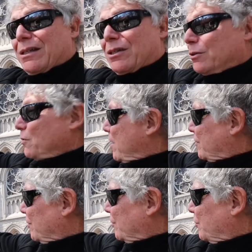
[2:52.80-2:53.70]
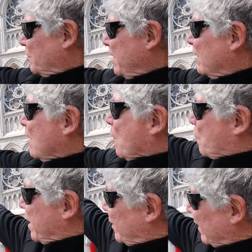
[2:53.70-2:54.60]
is across the street
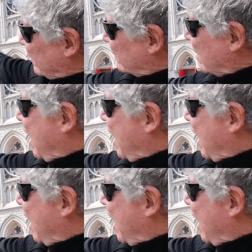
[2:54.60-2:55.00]
with its